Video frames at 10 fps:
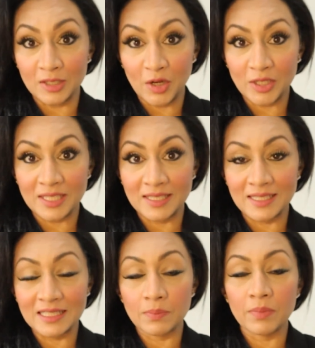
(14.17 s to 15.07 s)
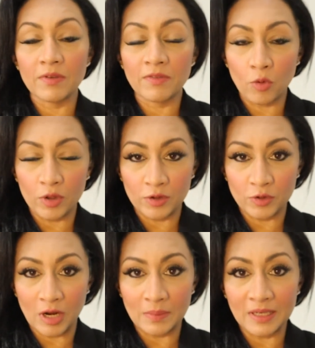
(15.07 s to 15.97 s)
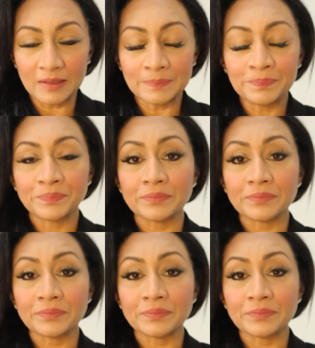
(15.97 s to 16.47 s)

narcissist before the trauma.